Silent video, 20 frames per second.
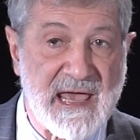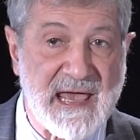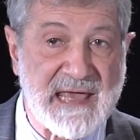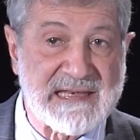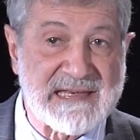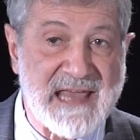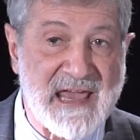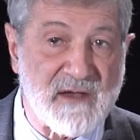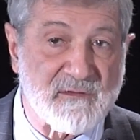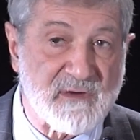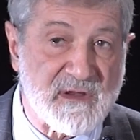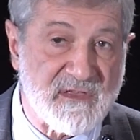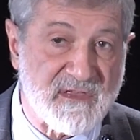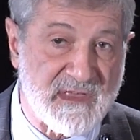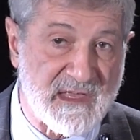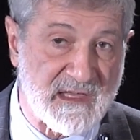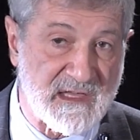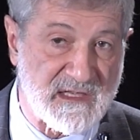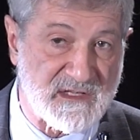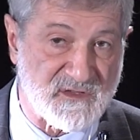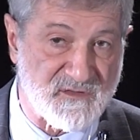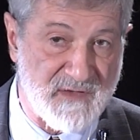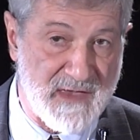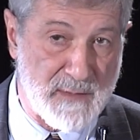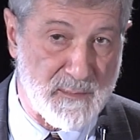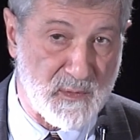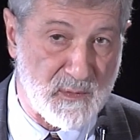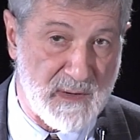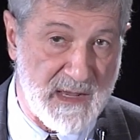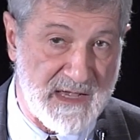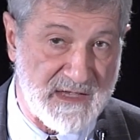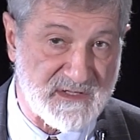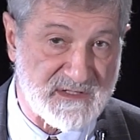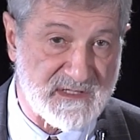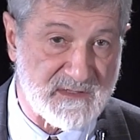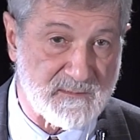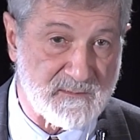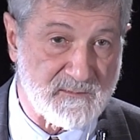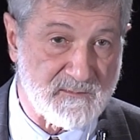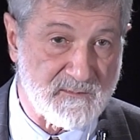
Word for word: and everything is vaporized.